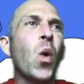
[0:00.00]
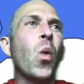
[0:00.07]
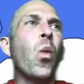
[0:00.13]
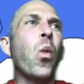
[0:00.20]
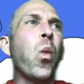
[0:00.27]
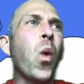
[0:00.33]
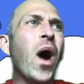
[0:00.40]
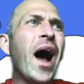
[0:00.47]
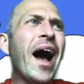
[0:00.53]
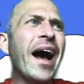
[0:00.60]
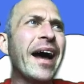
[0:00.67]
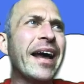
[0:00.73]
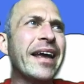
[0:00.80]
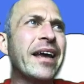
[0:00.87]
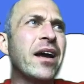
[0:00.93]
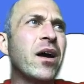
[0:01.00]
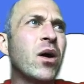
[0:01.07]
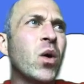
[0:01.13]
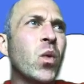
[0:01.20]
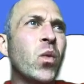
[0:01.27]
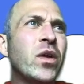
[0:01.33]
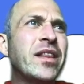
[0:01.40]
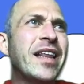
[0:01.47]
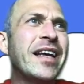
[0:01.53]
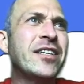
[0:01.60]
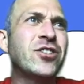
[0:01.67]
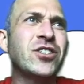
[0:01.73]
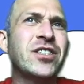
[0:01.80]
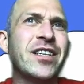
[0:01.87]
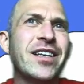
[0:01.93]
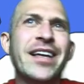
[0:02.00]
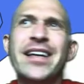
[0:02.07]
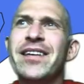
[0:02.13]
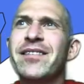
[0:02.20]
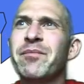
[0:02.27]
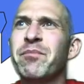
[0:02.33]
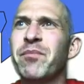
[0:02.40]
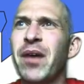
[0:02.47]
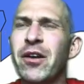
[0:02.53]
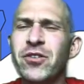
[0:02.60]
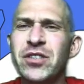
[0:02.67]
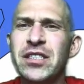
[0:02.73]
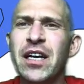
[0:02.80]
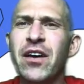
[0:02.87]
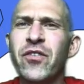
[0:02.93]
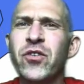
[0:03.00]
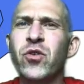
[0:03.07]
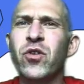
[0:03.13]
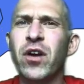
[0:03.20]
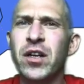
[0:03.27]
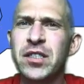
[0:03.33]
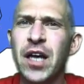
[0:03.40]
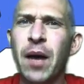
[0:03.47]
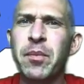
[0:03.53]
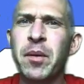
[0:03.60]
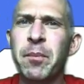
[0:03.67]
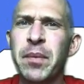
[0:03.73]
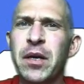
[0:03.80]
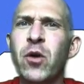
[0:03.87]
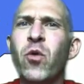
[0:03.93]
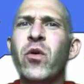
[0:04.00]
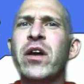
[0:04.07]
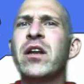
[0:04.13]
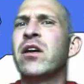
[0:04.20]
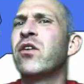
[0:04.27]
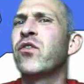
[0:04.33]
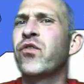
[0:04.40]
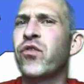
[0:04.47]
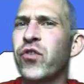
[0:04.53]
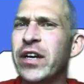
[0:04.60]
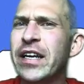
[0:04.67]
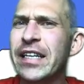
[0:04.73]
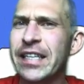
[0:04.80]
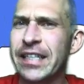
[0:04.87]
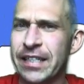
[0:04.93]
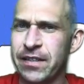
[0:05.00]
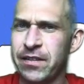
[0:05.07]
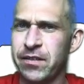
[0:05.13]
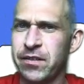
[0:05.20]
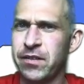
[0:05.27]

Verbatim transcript: Why would they just let El Salvador adopt Bitcoin freely?